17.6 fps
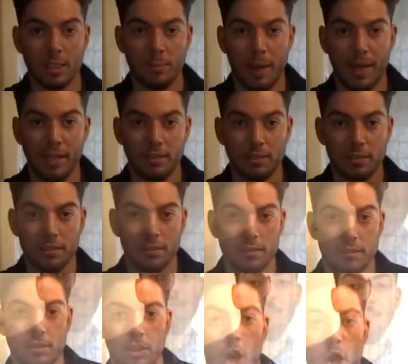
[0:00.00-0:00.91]
the prices
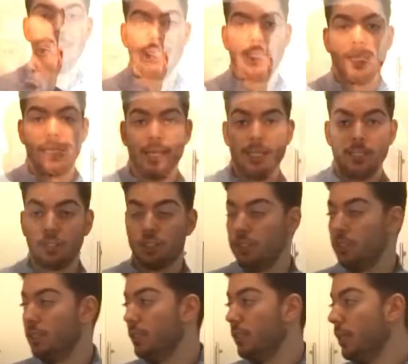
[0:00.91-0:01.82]
go up. And
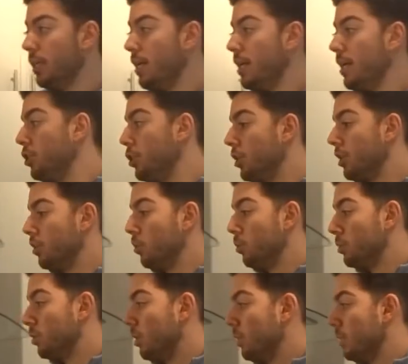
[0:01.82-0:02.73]
then that
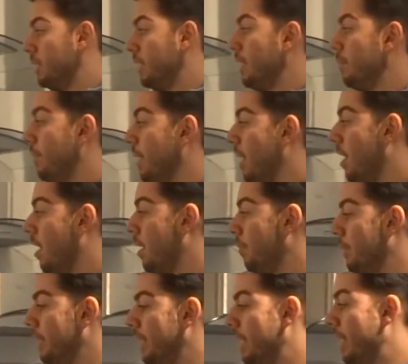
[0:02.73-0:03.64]
is when
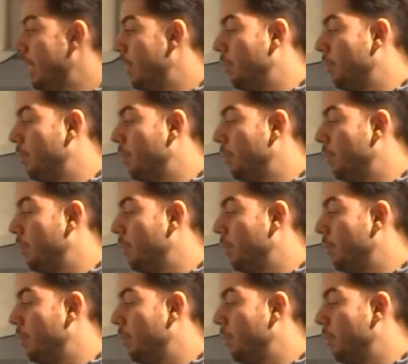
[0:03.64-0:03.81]
the